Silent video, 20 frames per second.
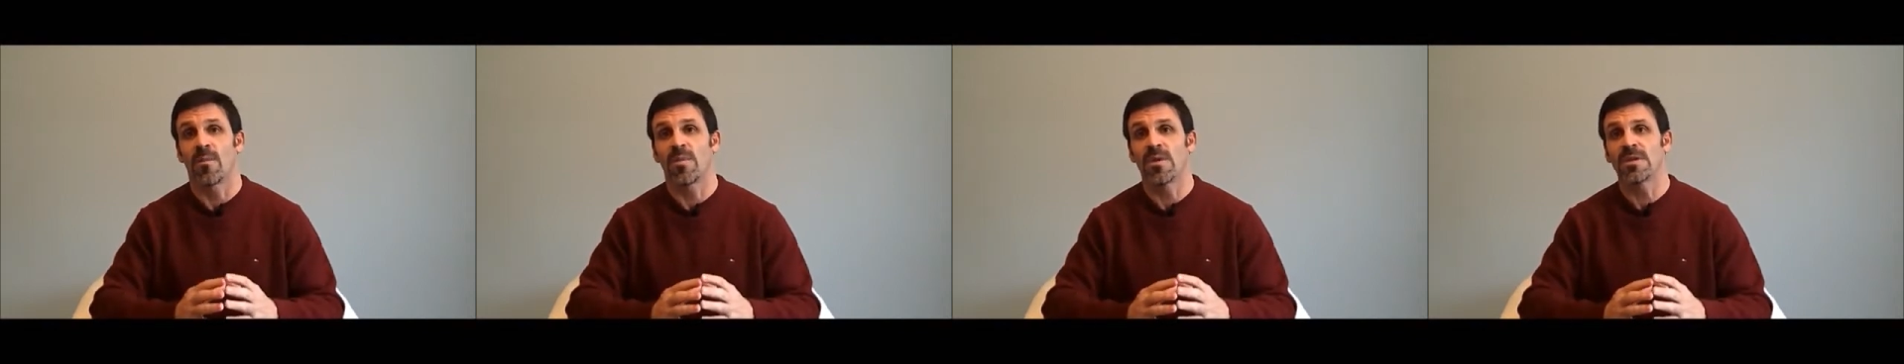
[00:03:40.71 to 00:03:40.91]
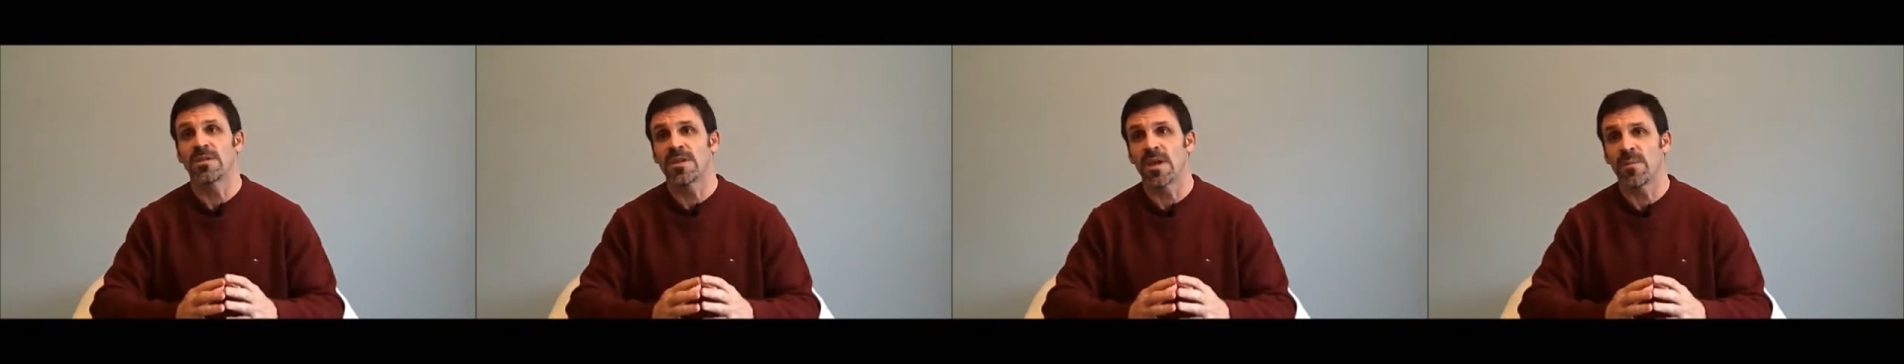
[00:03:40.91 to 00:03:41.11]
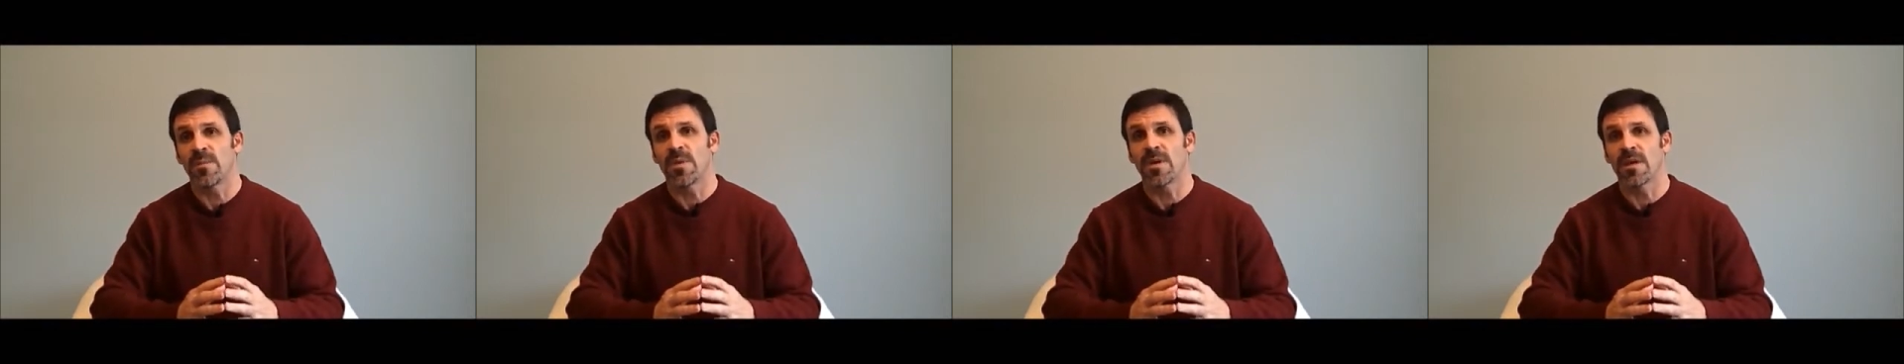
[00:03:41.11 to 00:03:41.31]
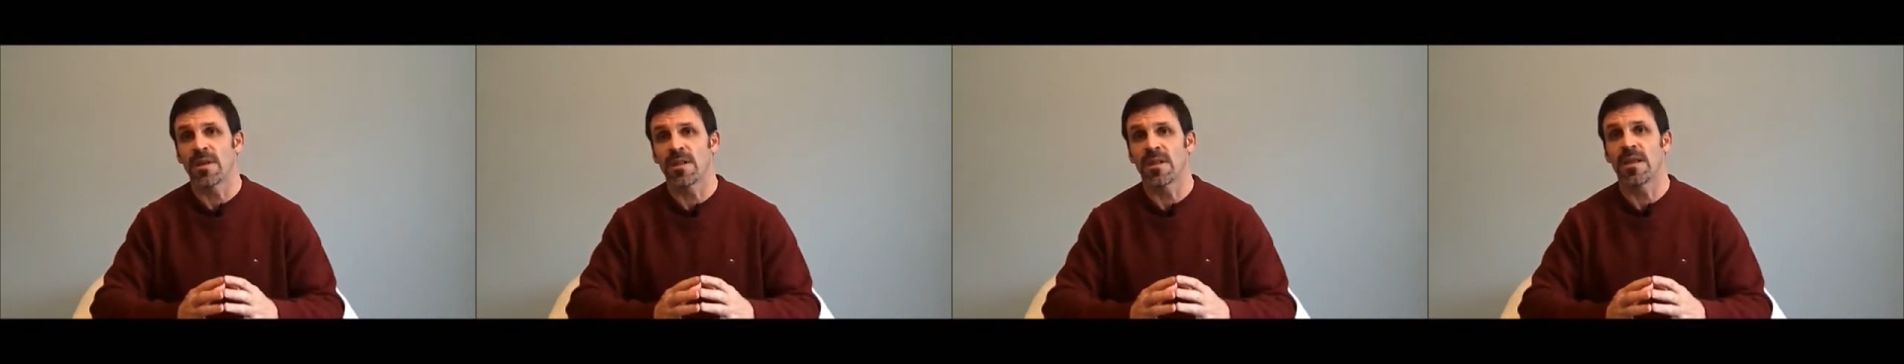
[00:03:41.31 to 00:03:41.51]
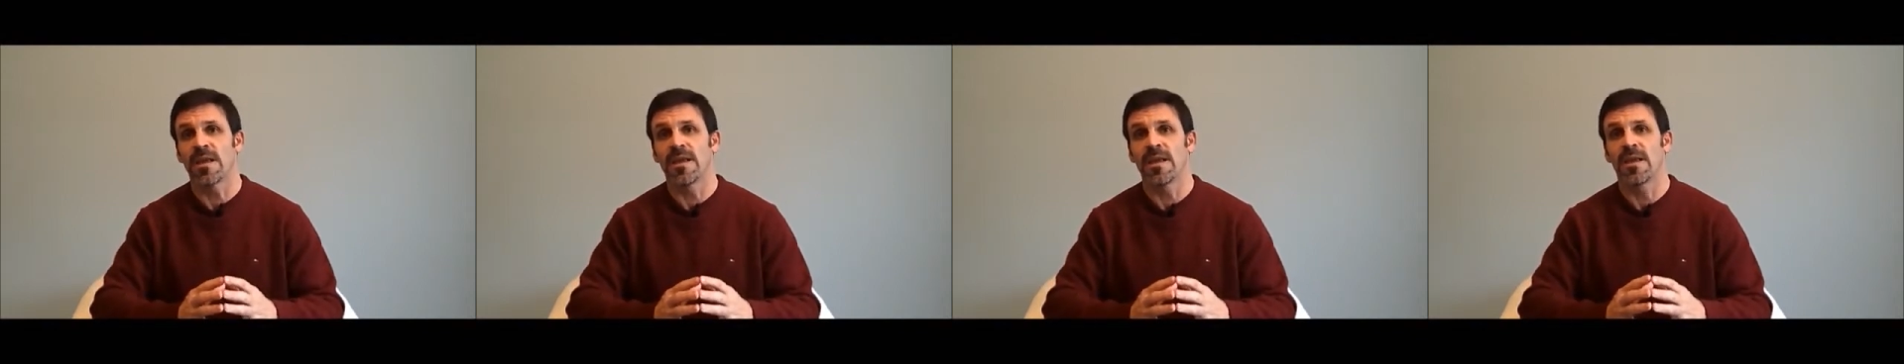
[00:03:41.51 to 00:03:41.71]
But
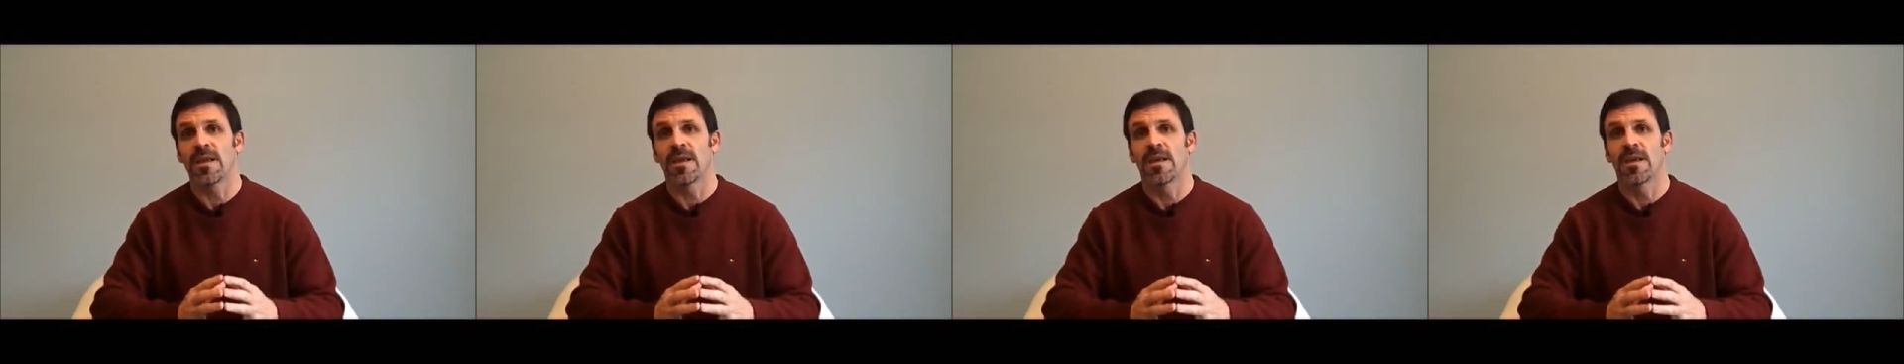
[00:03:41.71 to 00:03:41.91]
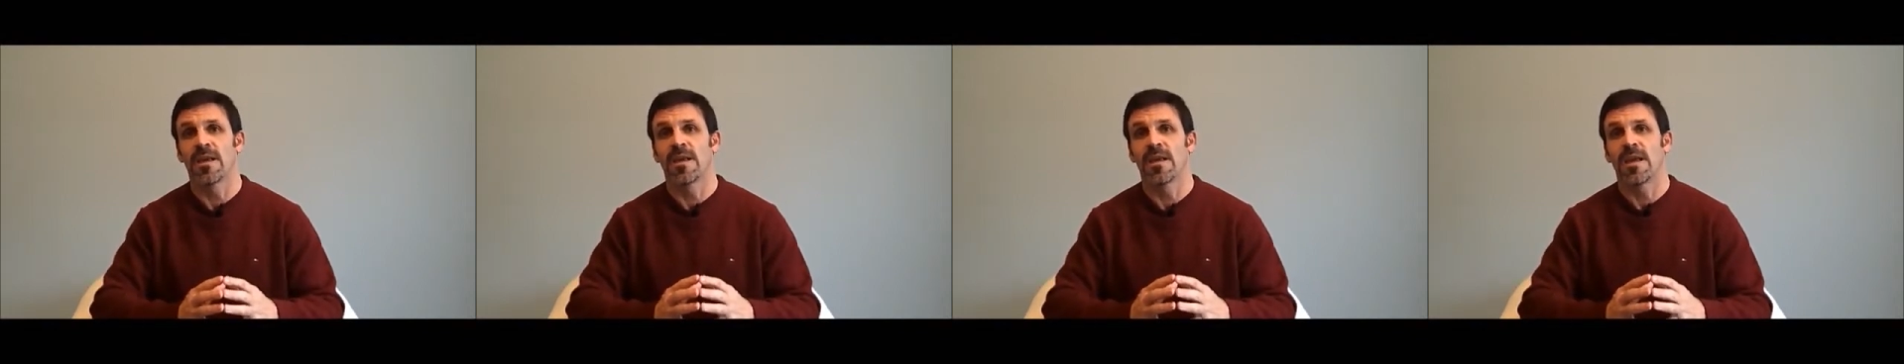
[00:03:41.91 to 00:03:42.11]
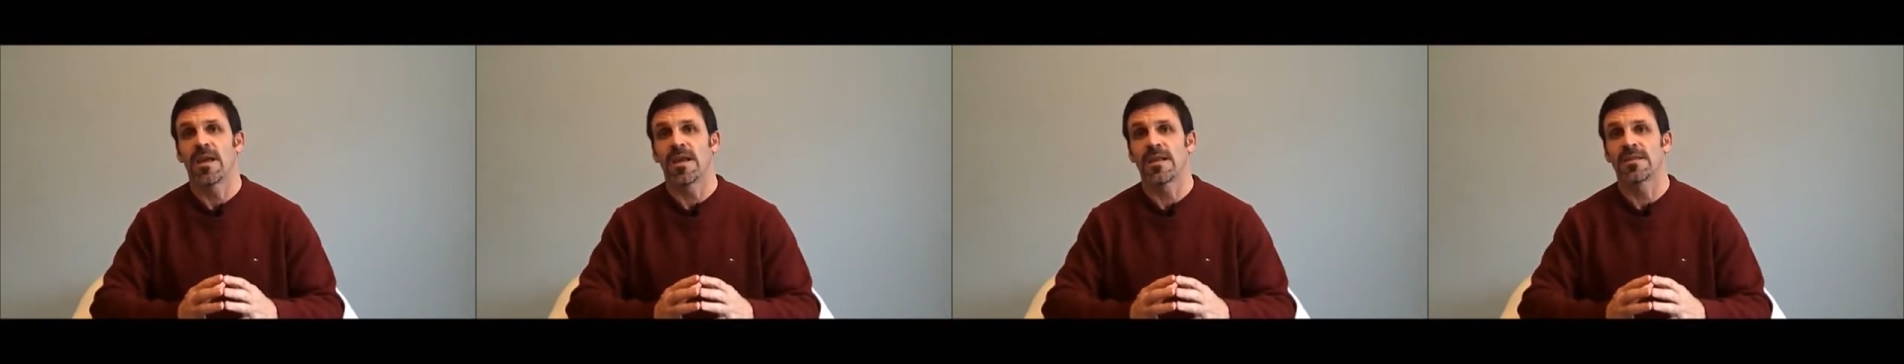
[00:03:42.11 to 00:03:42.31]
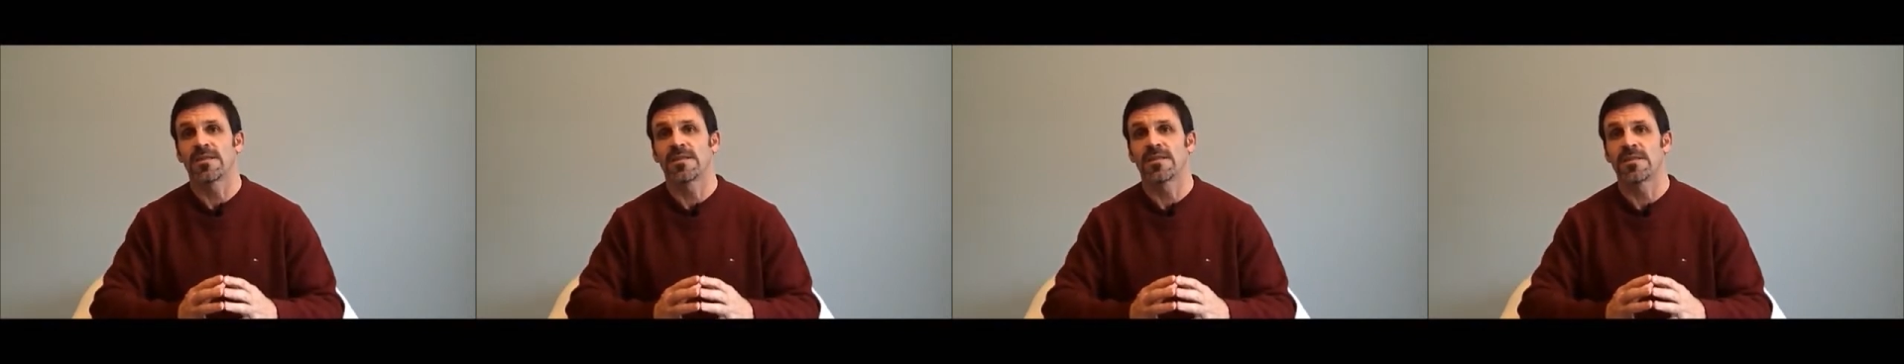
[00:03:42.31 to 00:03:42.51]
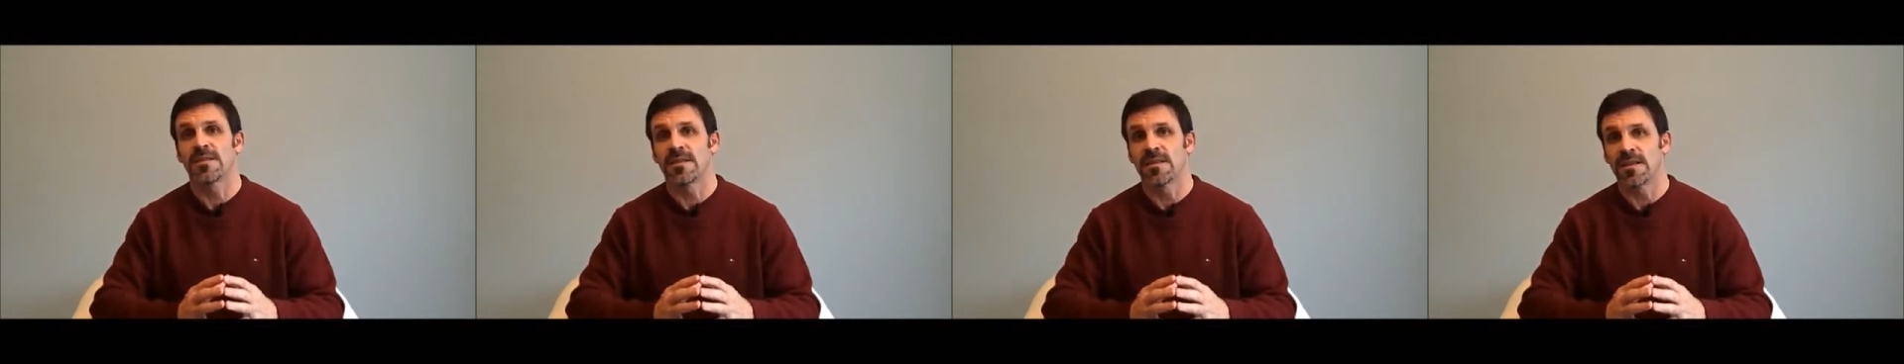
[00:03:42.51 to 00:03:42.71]
typically
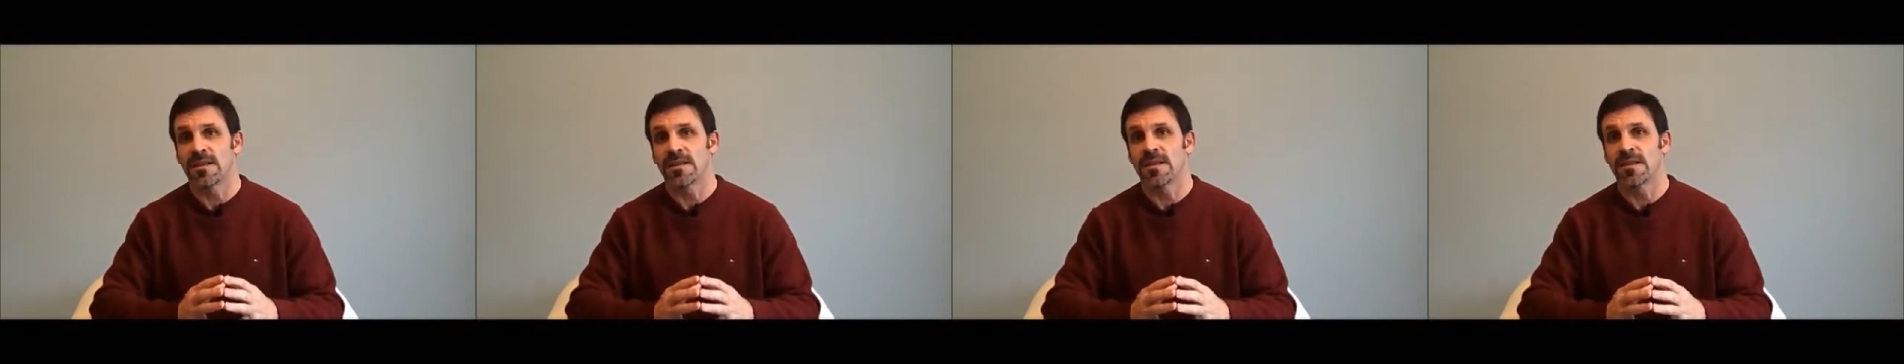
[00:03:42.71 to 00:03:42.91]
it's